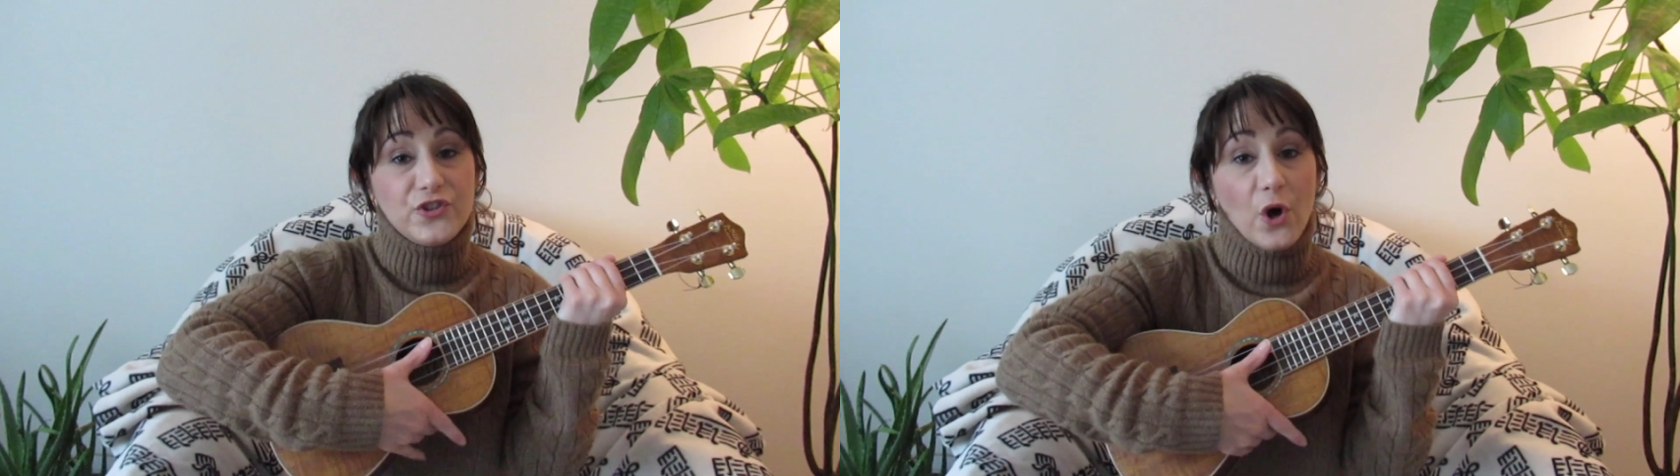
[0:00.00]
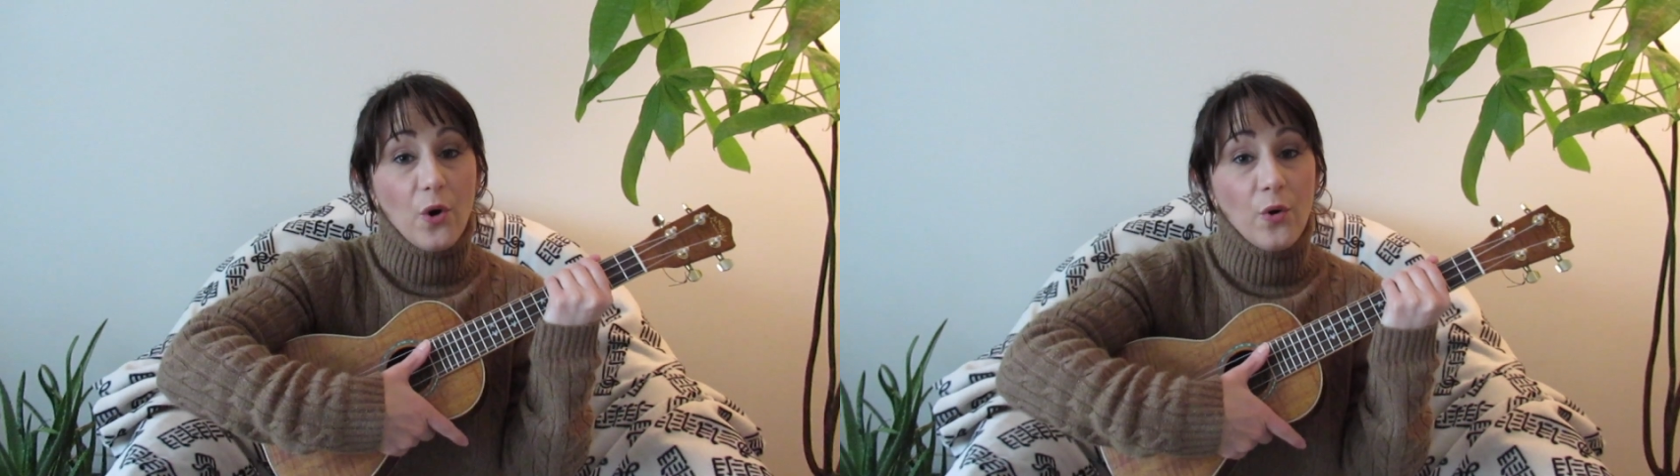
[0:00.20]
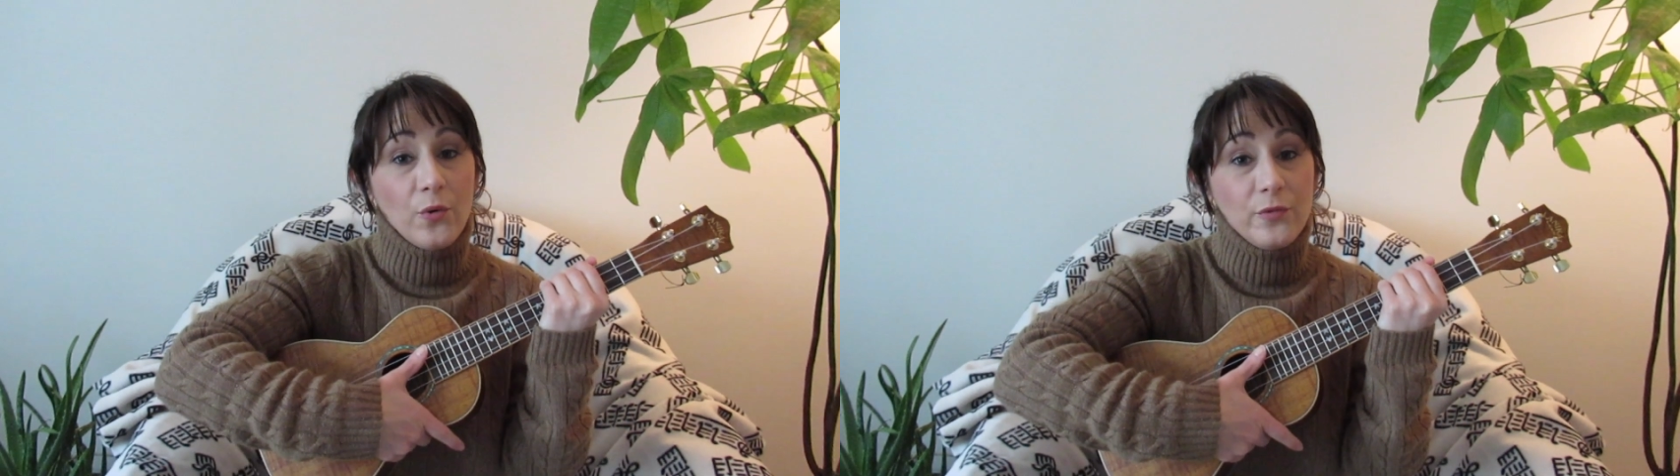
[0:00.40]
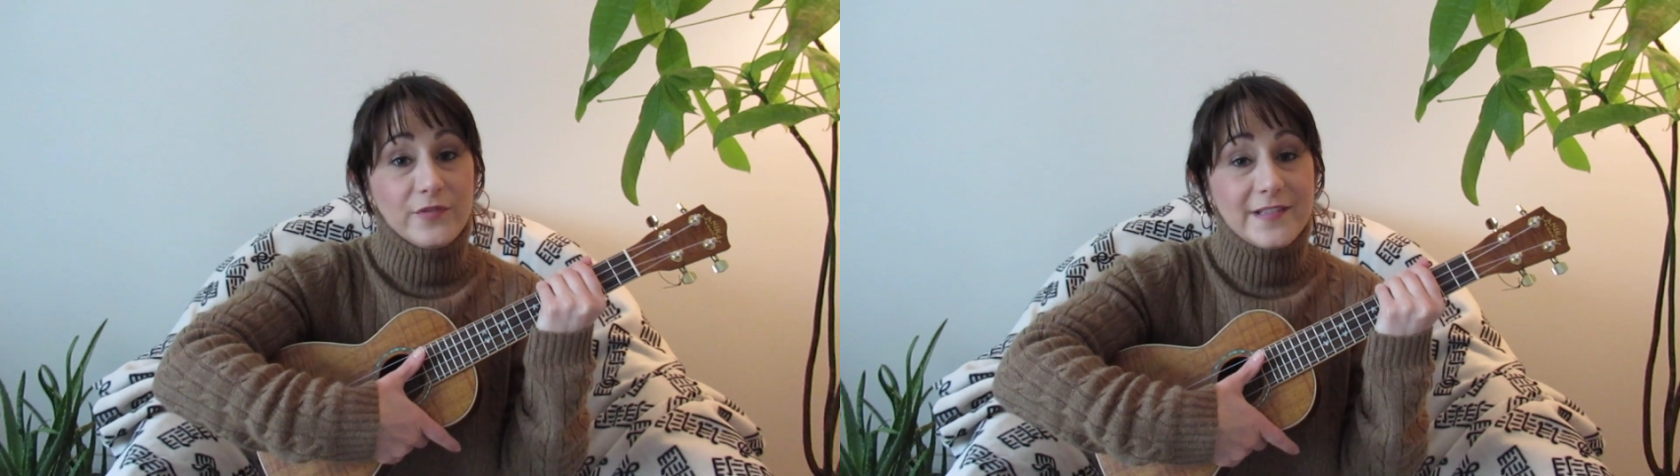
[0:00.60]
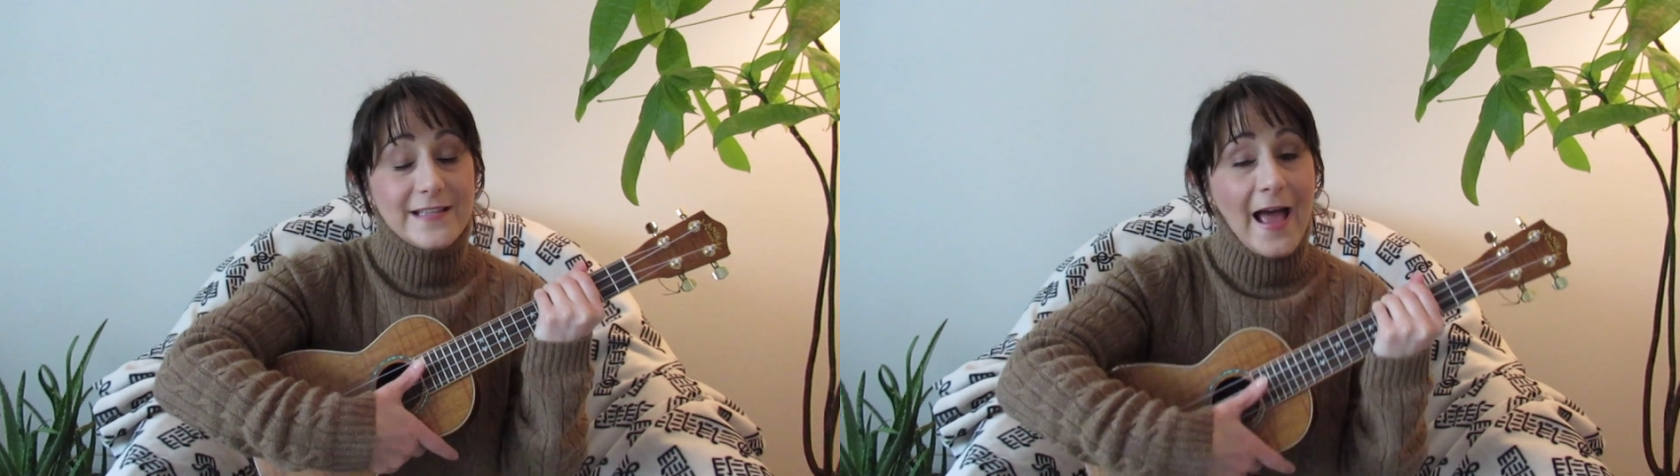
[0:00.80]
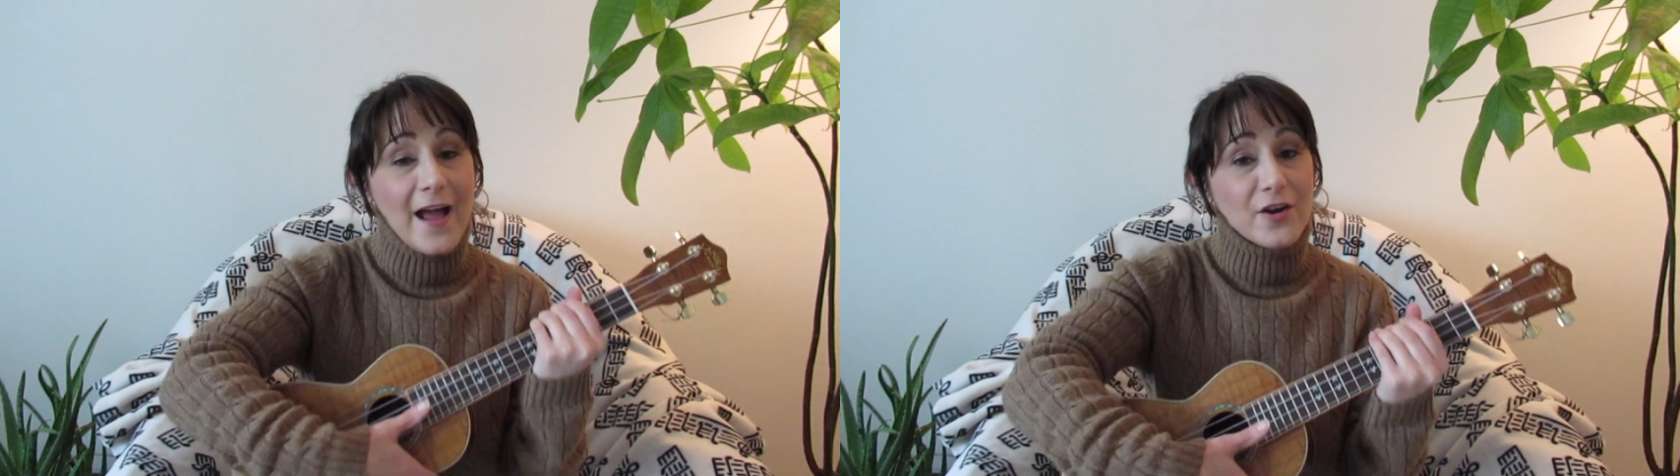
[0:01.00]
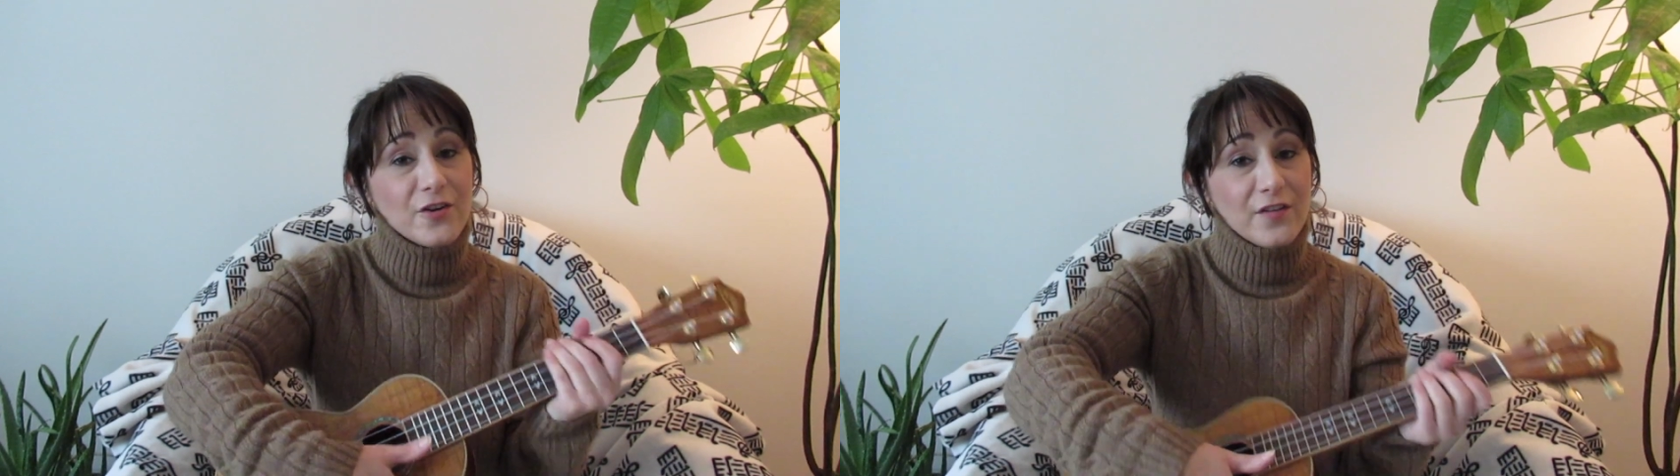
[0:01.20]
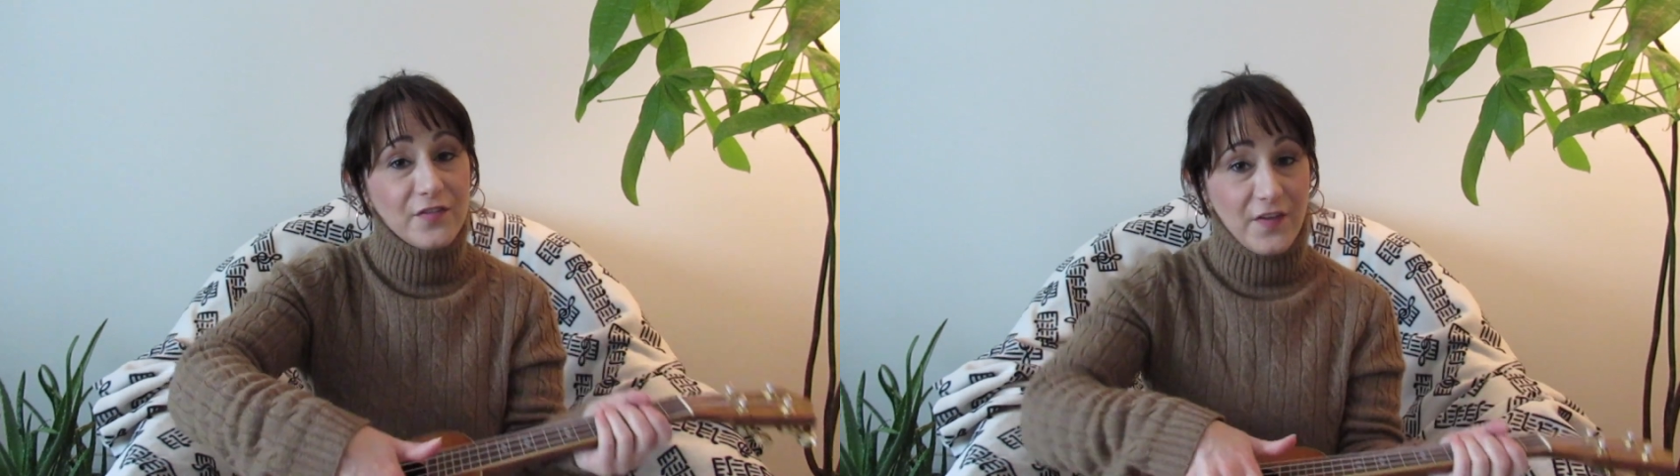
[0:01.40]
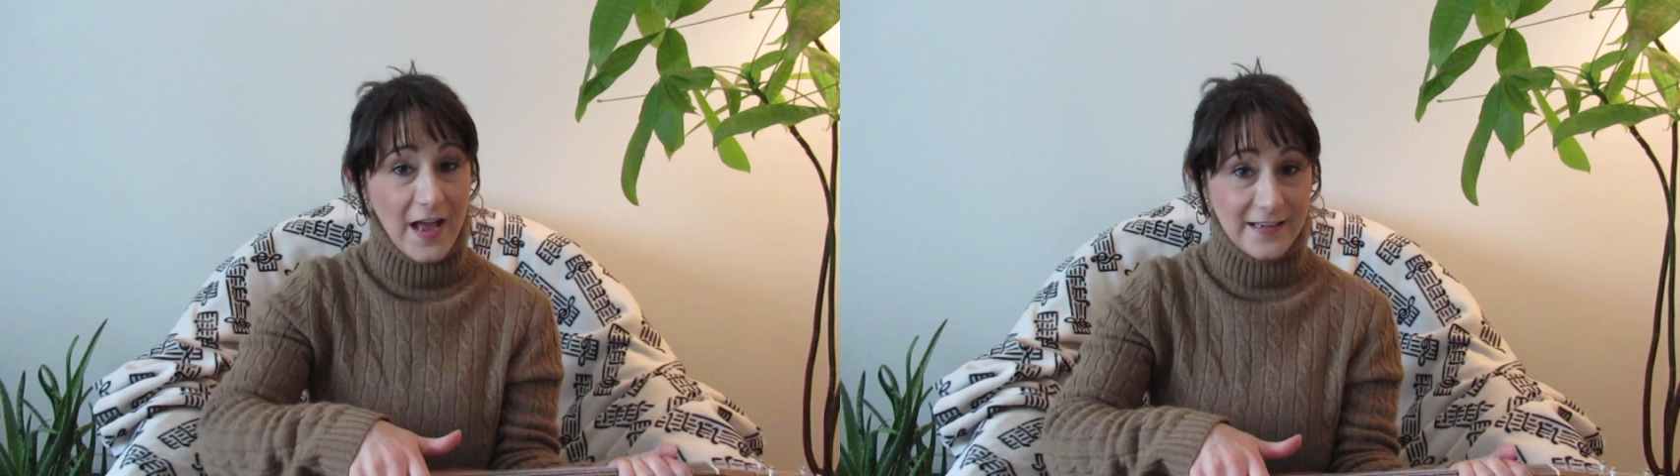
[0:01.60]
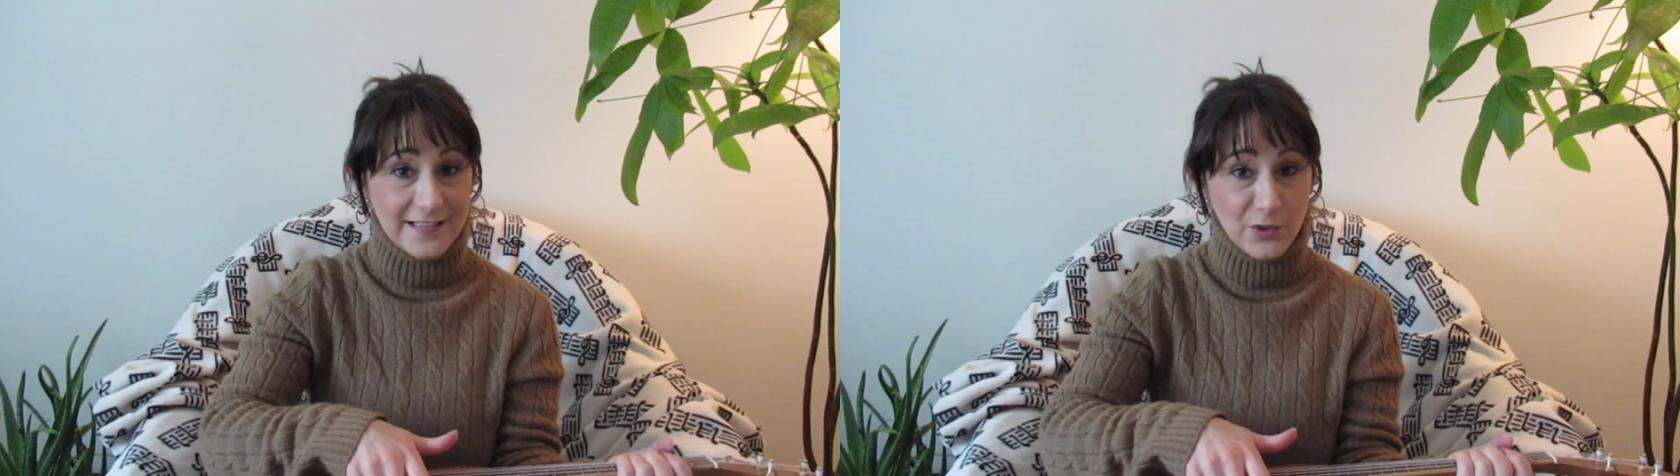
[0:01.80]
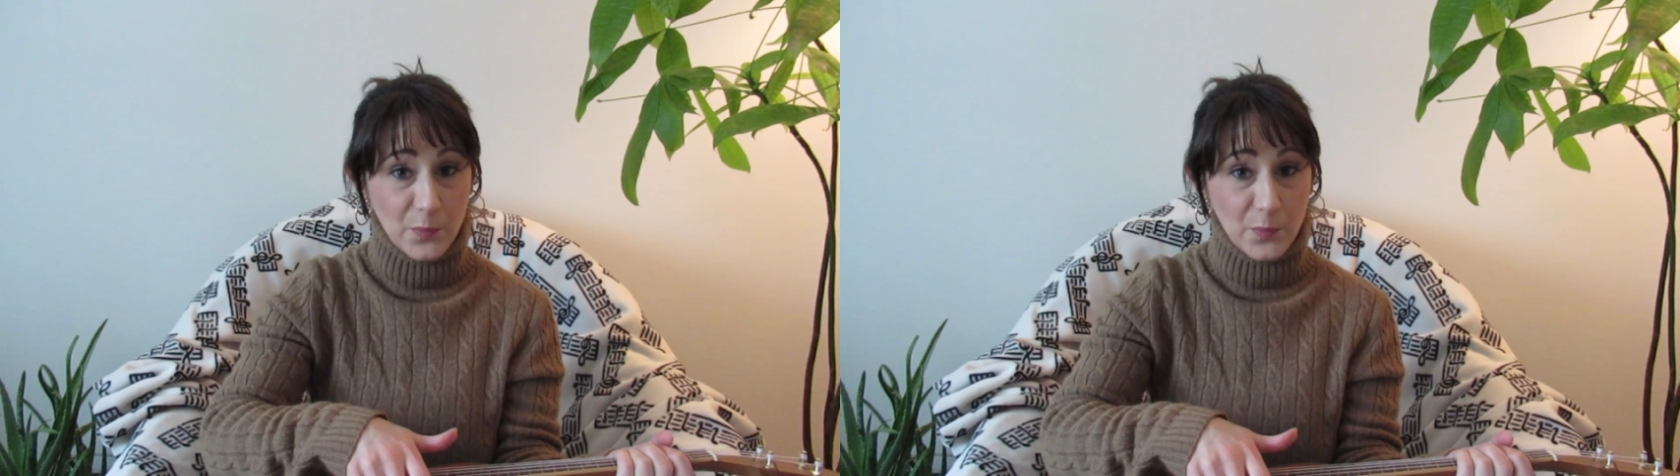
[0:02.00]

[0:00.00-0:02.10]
Don't sacrifice